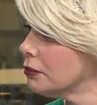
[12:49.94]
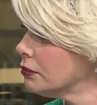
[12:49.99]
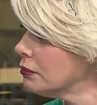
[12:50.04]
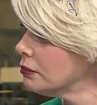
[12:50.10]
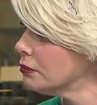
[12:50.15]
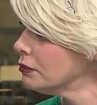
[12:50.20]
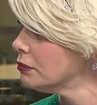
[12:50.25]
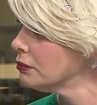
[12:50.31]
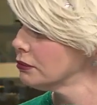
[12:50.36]
you
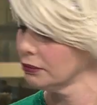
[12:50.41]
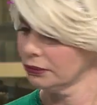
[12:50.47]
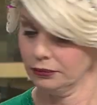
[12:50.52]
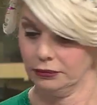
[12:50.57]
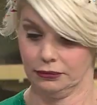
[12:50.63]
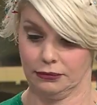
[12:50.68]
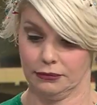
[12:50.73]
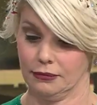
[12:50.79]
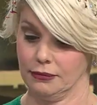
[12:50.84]
think that
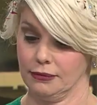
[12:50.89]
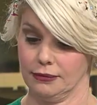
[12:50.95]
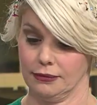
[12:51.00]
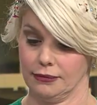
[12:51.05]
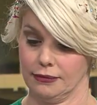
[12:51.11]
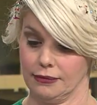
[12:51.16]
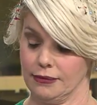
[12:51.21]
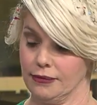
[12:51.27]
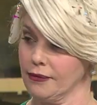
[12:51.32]
everyone
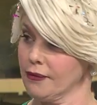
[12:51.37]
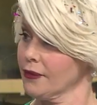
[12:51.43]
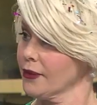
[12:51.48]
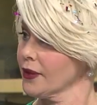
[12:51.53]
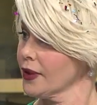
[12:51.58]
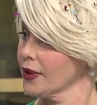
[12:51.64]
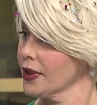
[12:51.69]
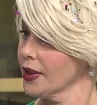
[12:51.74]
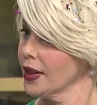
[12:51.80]
needs to look
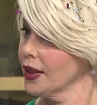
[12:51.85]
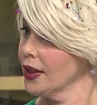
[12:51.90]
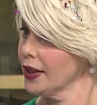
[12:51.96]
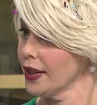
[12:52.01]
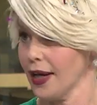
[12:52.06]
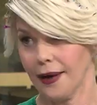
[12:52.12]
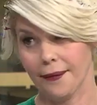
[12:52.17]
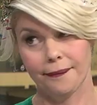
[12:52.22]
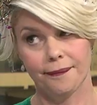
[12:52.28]
like that?
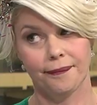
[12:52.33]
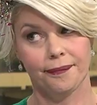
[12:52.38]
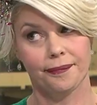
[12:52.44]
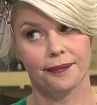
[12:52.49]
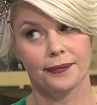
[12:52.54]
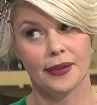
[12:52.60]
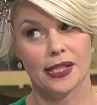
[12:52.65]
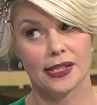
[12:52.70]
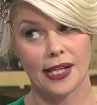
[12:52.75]
Yeah,
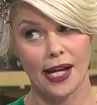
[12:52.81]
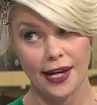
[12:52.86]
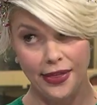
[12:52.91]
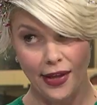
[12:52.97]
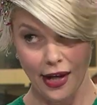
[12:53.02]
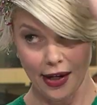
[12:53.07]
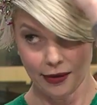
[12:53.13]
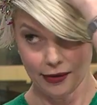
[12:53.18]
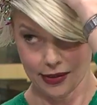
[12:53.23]
because I
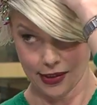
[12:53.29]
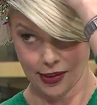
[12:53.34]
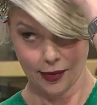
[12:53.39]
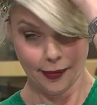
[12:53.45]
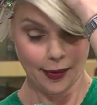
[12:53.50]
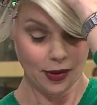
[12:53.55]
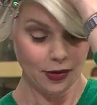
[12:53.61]
thought it was super